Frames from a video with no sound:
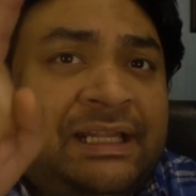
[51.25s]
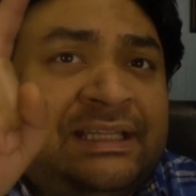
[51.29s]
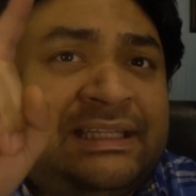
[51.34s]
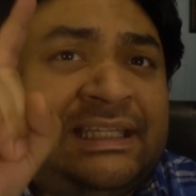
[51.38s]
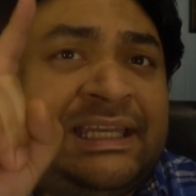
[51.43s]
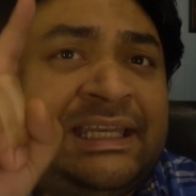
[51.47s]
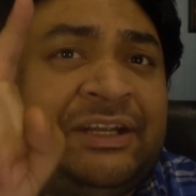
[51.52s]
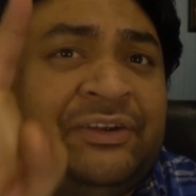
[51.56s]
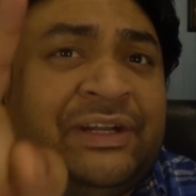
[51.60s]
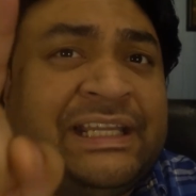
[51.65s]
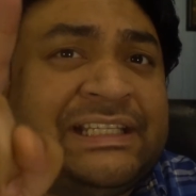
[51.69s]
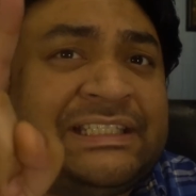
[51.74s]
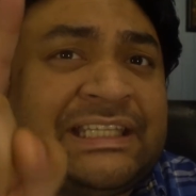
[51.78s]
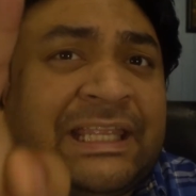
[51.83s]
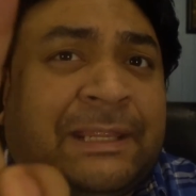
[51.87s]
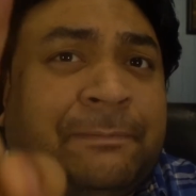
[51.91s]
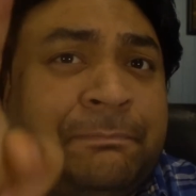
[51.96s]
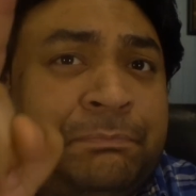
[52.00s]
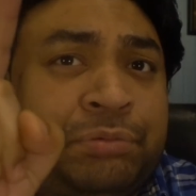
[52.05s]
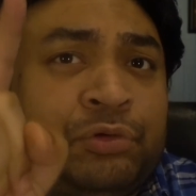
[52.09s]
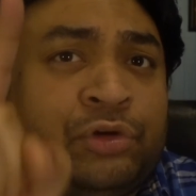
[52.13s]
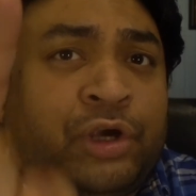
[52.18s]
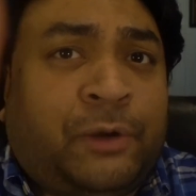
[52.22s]
There is a
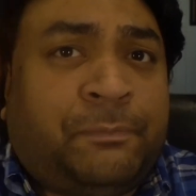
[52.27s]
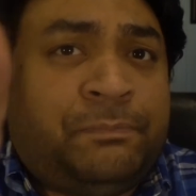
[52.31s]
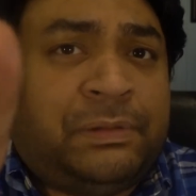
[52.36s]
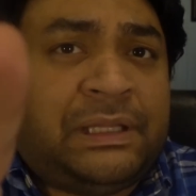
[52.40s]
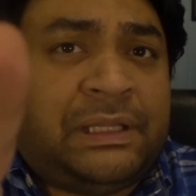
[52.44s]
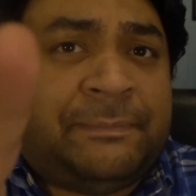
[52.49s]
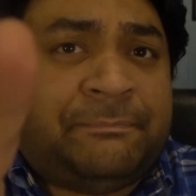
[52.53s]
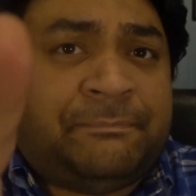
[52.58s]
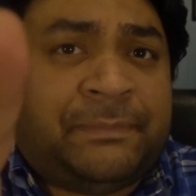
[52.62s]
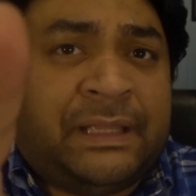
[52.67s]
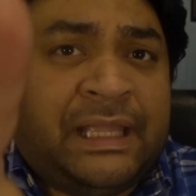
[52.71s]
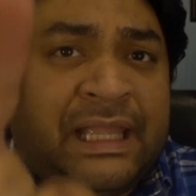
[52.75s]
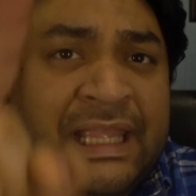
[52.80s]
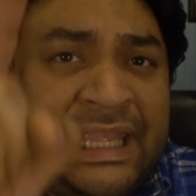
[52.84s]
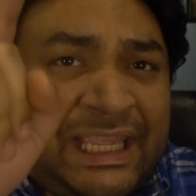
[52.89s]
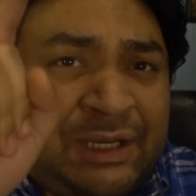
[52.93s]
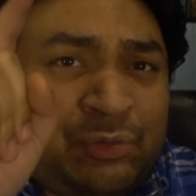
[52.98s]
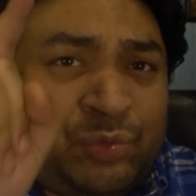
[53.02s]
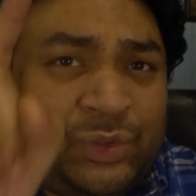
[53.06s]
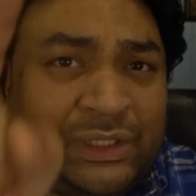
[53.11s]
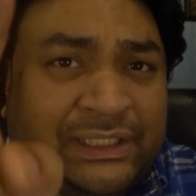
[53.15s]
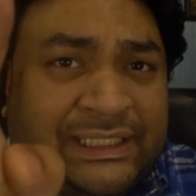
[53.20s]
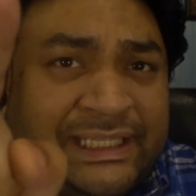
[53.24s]
problem.
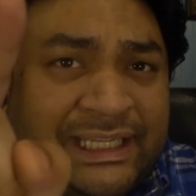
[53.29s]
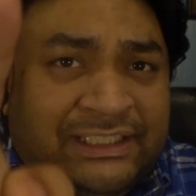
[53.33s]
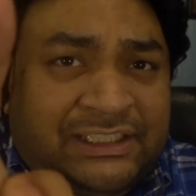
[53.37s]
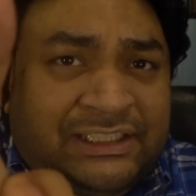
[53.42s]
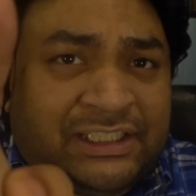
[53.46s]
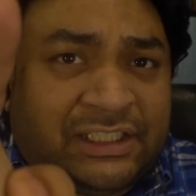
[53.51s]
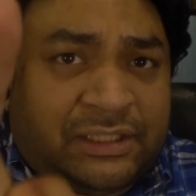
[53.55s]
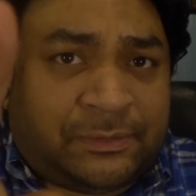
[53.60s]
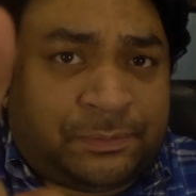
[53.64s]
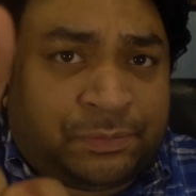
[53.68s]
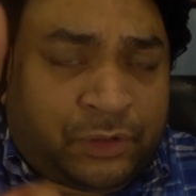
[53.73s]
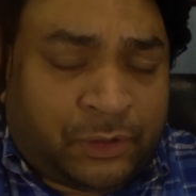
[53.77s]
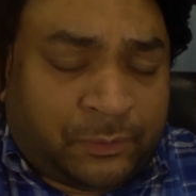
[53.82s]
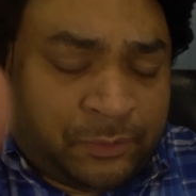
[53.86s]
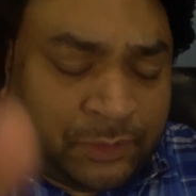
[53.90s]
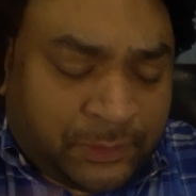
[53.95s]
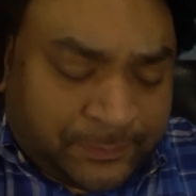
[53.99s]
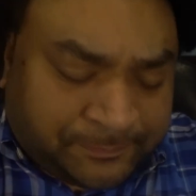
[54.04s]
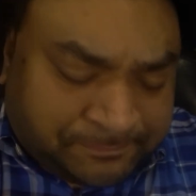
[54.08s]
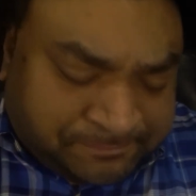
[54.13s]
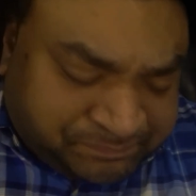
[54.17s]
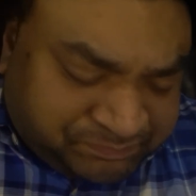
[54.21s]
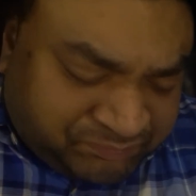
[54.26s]
And we'll get to the
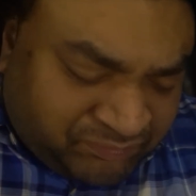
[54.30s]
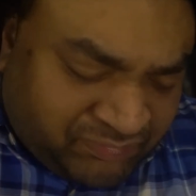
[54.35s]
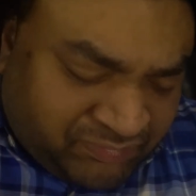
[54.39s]
problem.